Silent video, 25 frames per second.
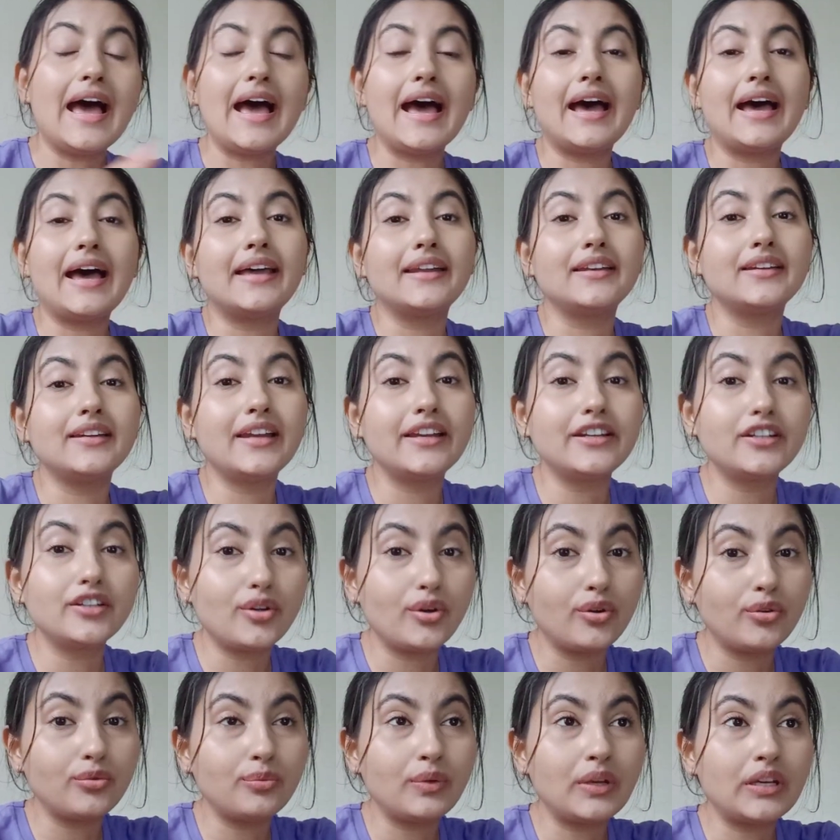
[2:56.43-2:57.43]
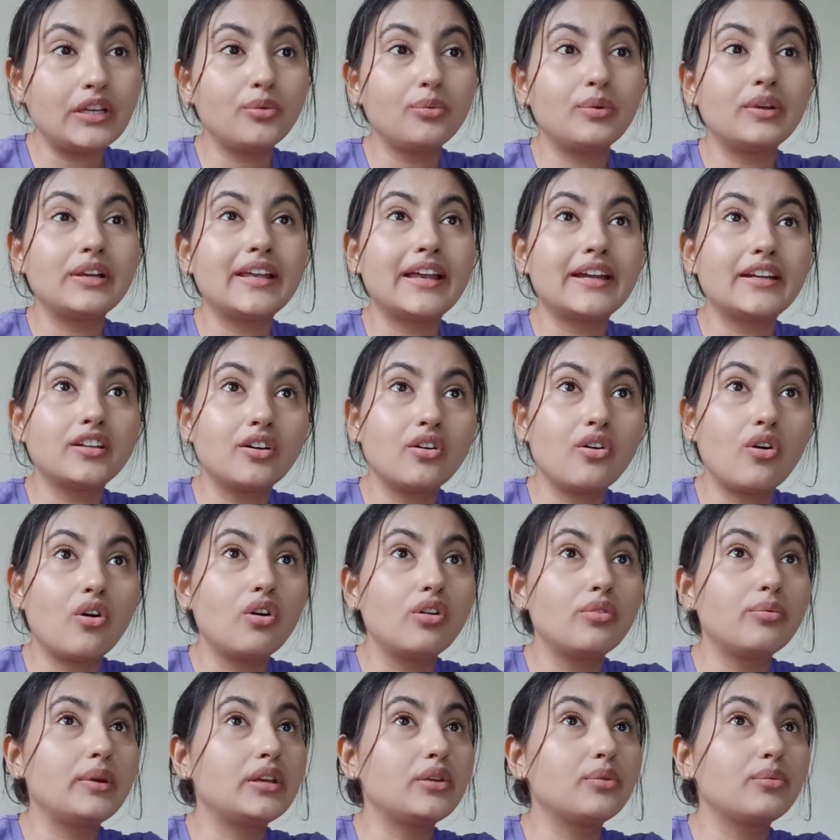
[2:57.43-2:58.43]
and later on when you will get a
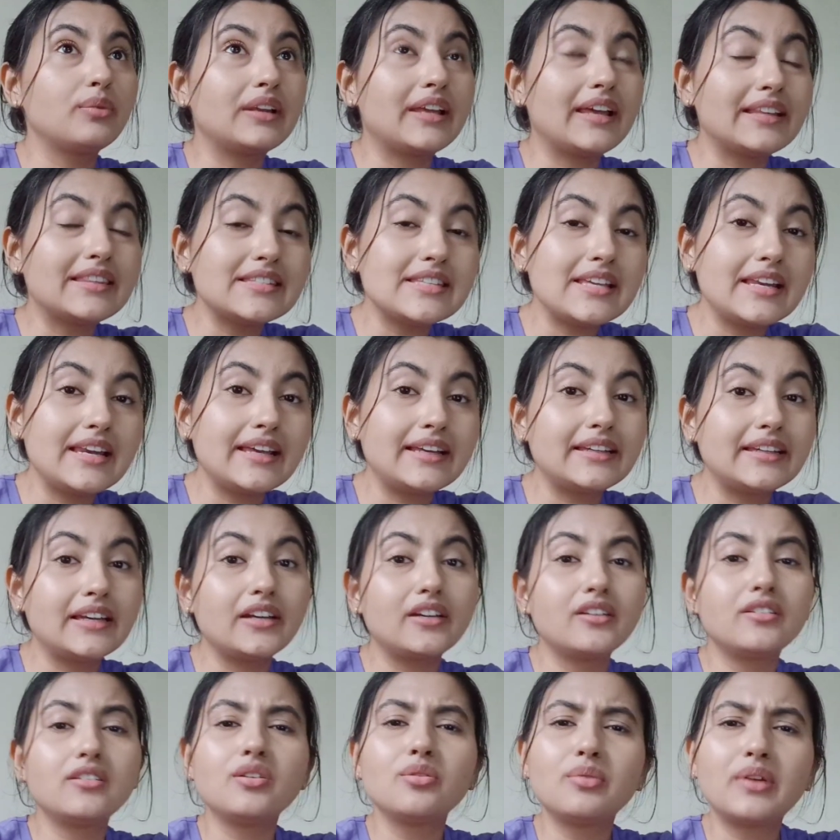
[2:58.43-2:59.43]
call, when you will get selected,